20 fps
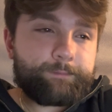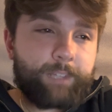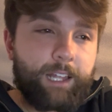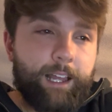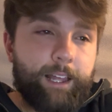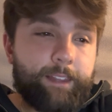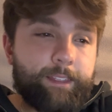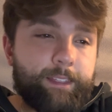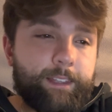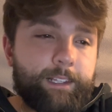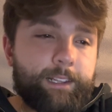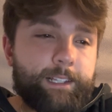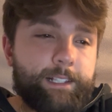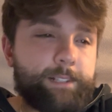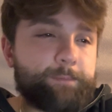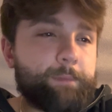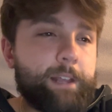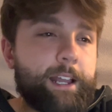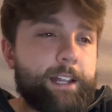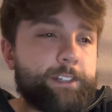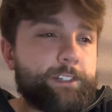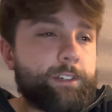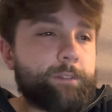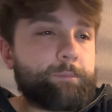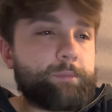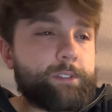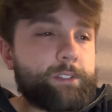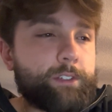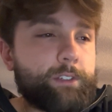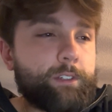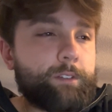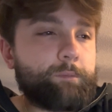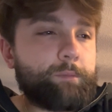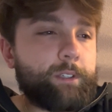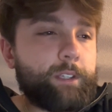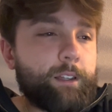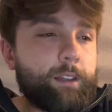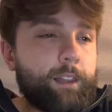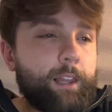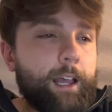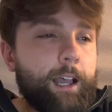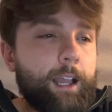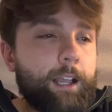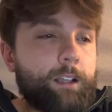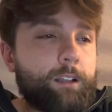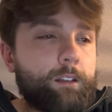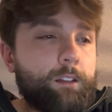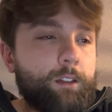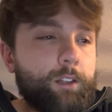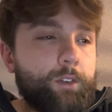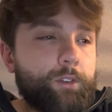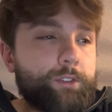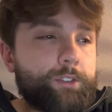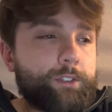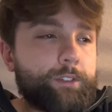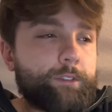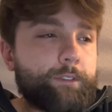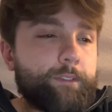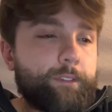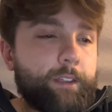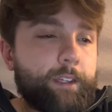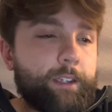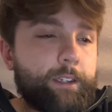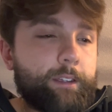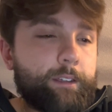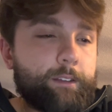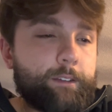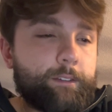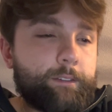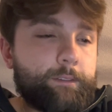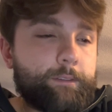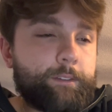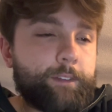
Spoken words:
I think this matchup is going to be a lot closer than